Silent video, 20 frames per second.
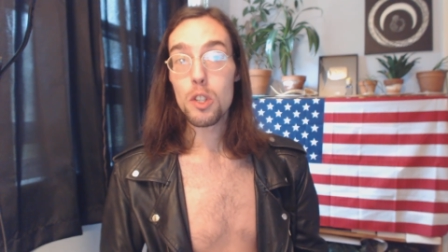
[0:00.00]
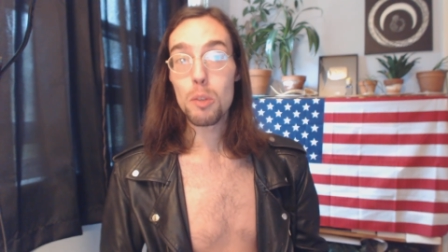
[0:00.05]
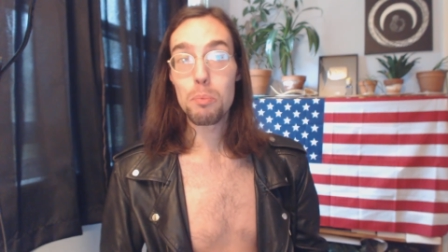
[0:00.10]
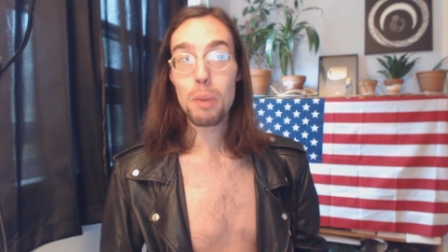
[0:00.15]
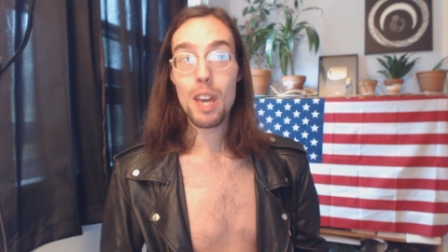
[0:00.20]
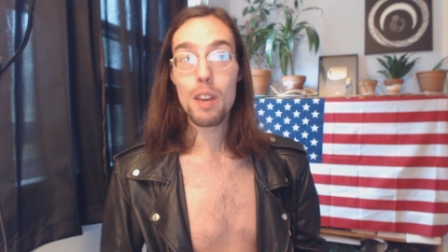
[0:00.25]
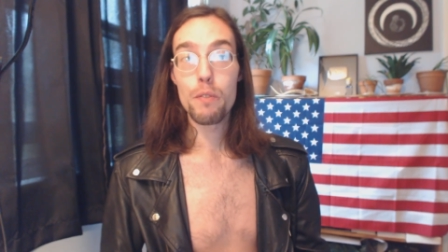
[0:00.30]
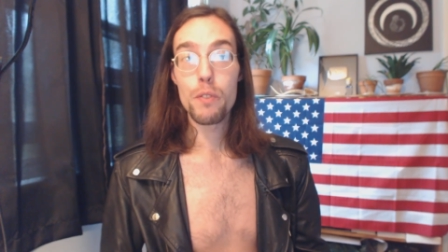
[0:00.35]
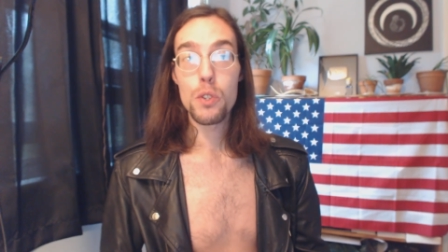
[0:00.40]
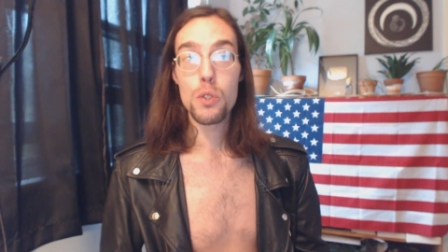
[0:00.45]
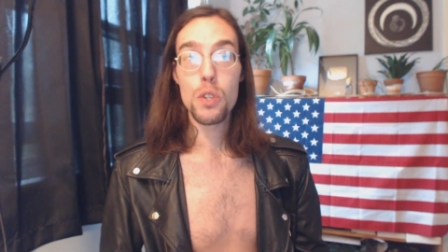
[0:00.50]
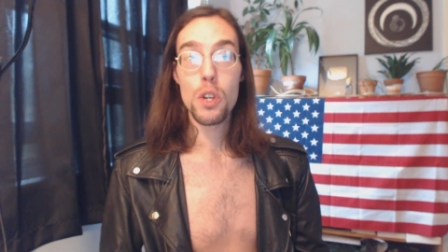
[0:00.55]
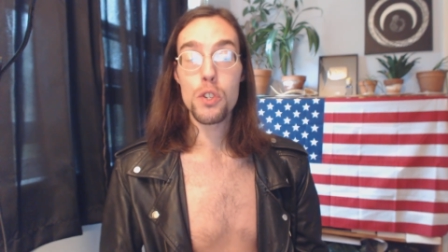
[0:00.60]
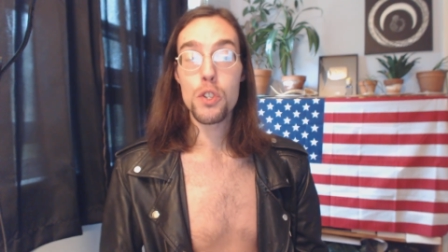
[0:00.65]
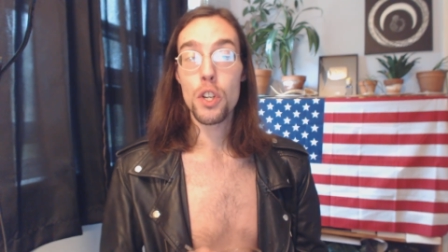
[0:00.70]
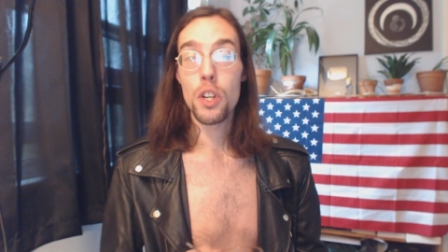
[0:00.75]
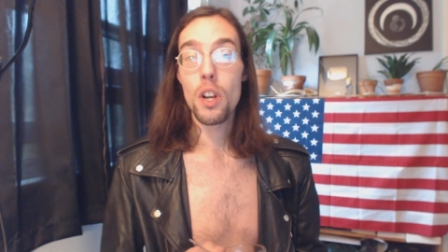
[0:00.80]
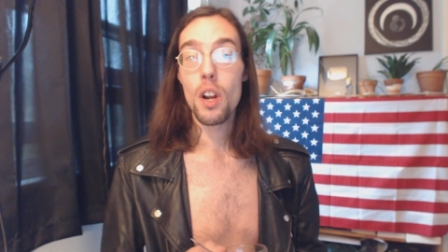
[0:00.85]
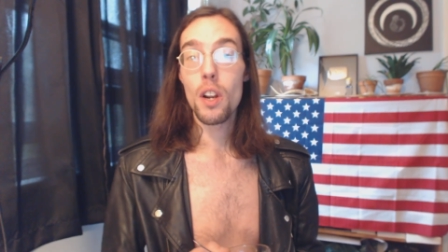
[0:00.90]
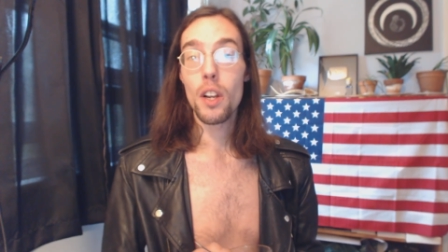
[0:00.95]
to pay for
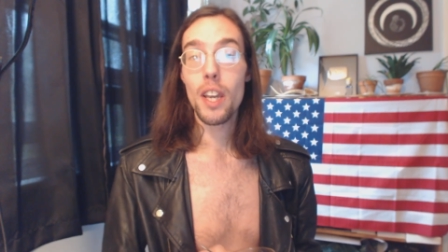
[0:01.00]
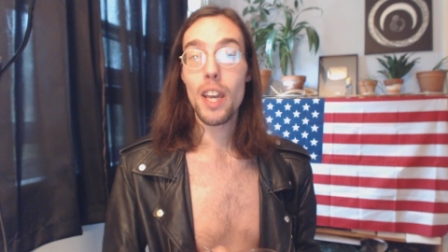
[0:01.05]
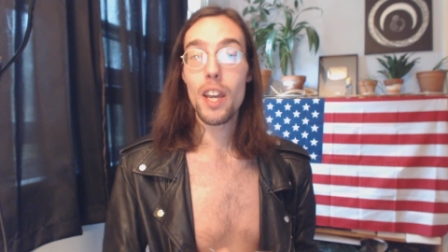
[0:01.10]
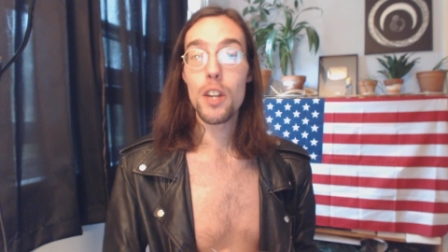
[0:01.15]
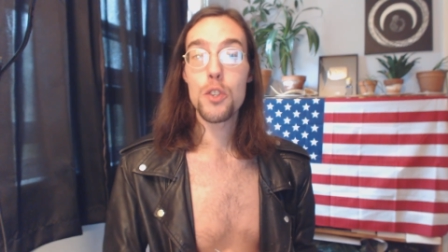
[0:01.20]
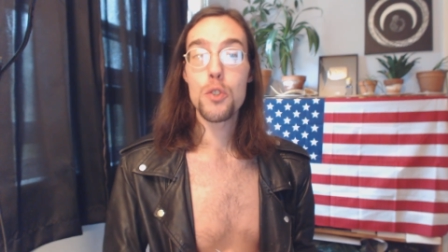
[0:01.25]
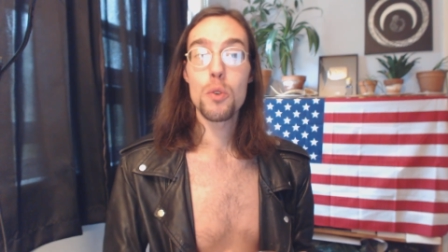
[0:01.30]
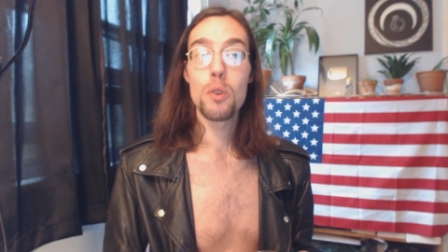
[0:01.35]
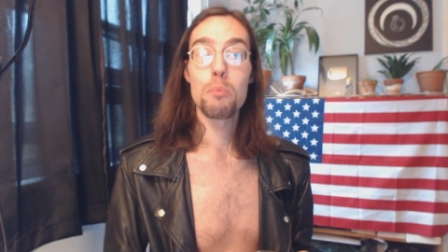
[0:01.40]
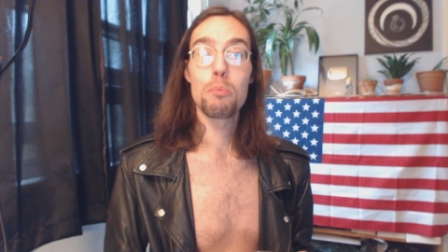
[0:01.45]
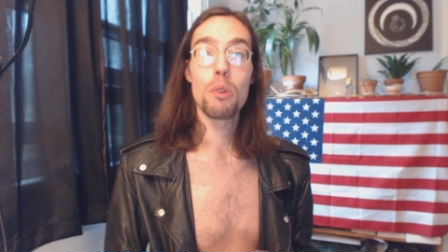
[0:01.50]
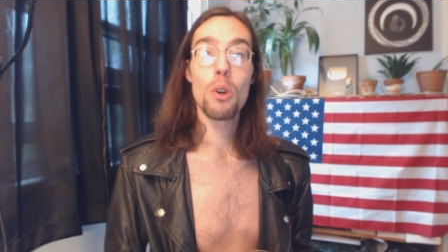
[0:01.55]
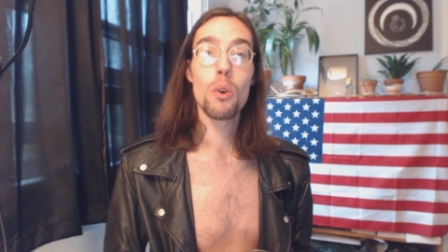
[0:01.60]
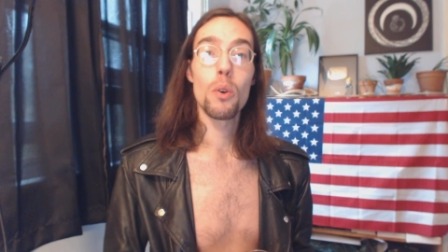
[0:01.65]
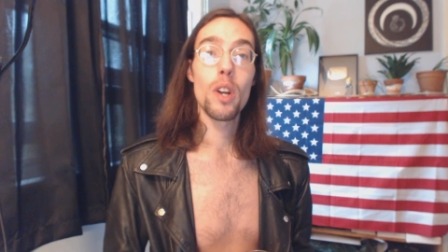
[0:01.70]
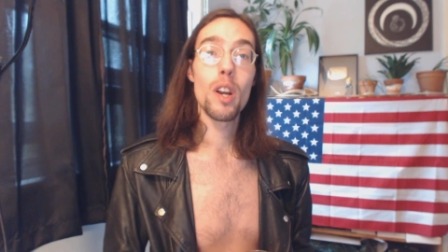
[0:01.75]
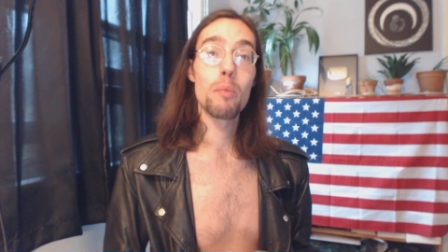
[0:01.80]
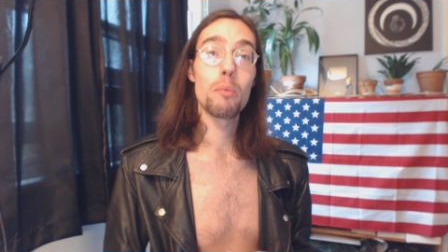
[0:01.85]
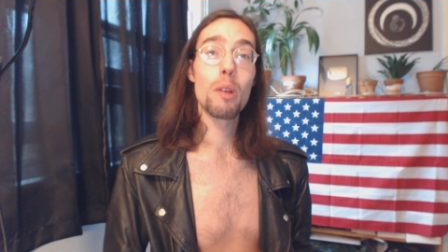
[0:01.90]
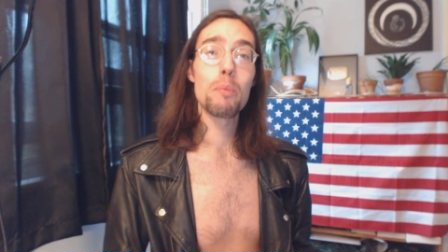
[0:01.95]
such a gargantuan
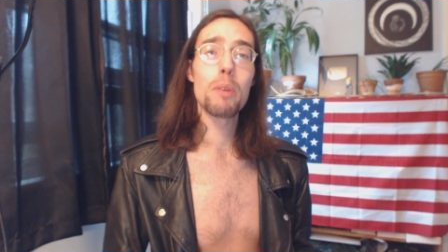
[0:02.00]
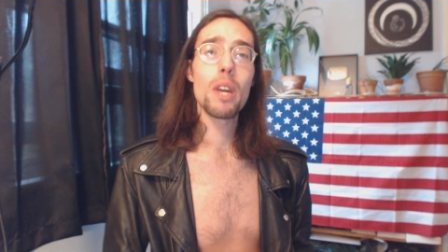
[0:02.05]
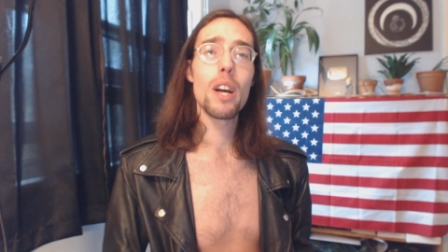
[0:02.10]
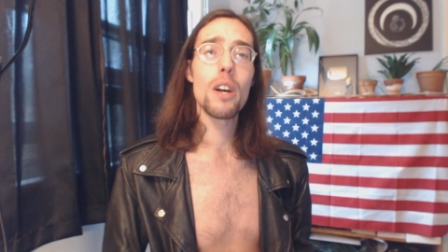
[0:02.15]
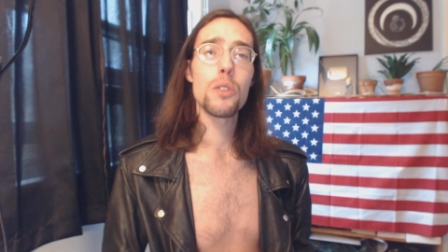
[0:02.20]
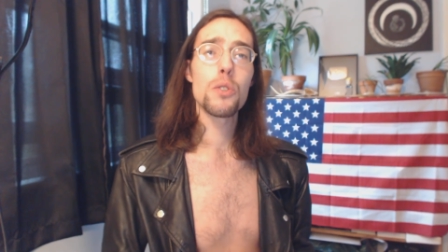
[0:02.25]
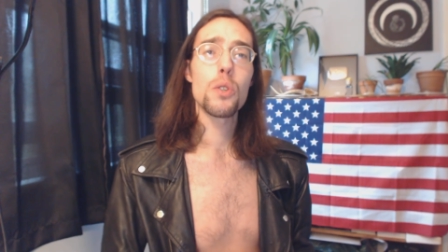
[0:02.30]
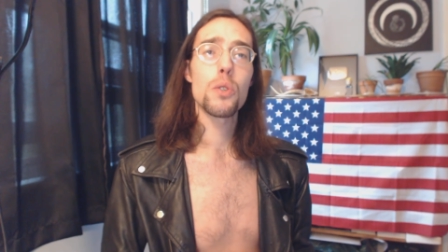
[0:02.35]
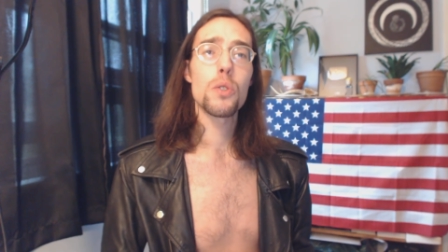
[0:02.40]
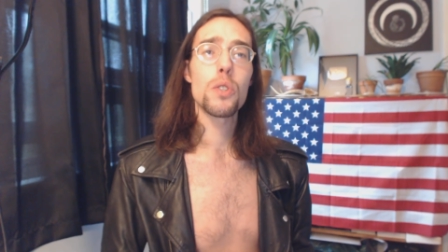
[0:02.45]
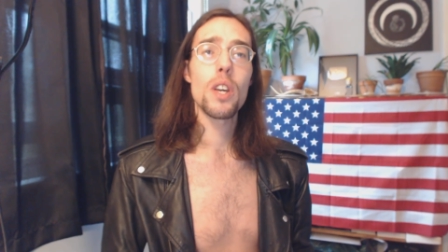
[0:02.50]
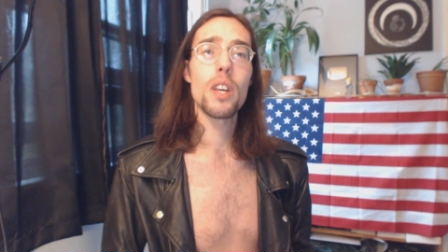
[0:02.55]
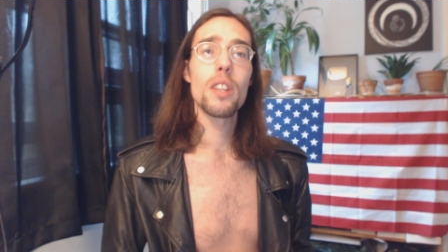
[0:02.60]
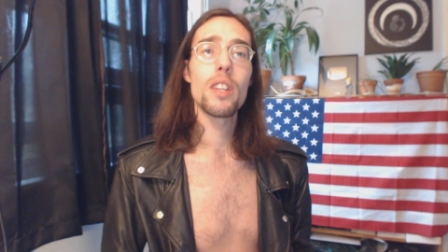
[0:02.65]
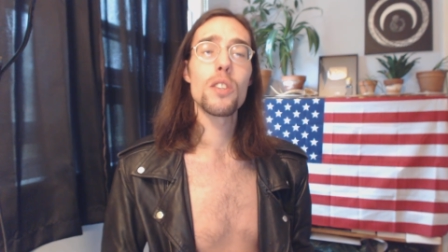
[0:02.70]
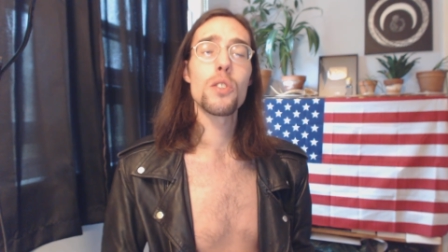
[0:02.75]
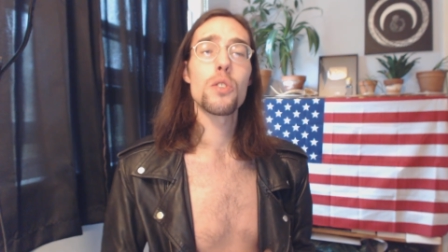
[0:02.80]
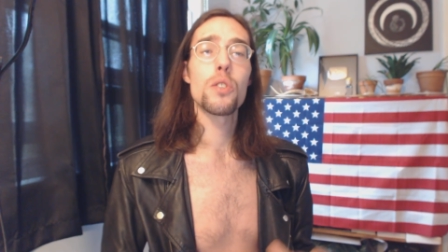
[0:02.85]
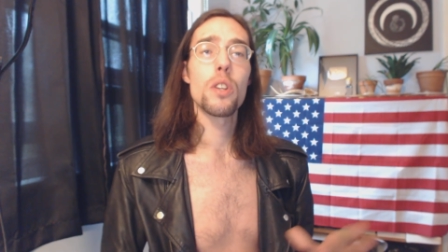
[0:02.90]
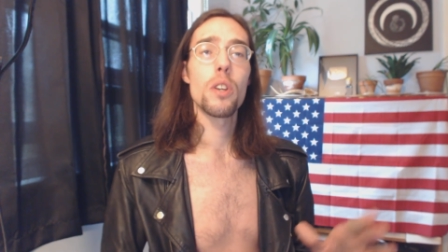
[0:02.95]
program. Let me also say
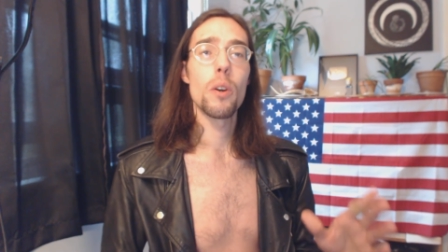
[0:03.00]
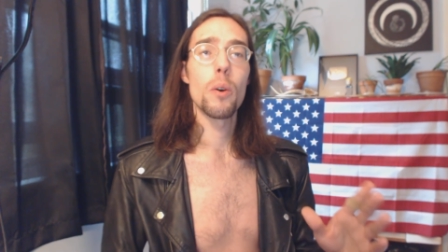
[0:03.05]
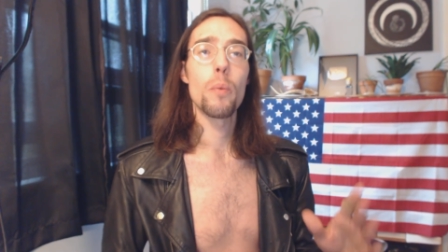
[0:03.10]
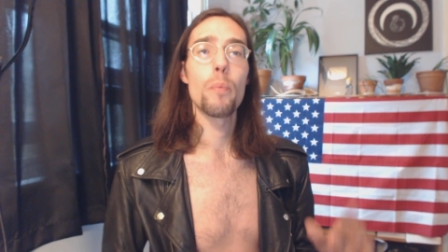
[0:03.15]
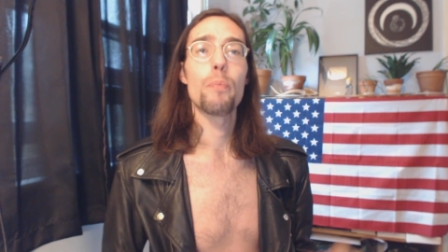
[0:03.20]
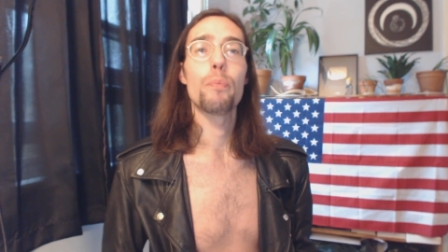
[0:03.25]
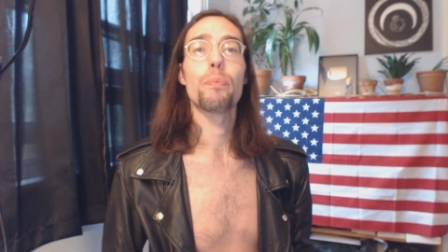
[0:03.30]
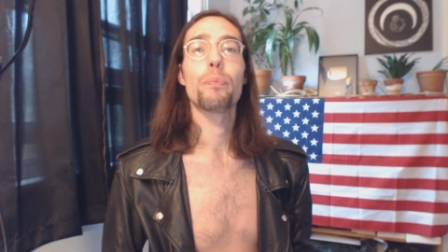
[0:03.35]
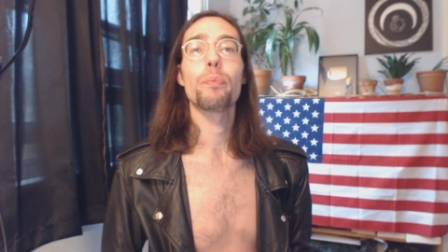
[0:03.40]
this to you.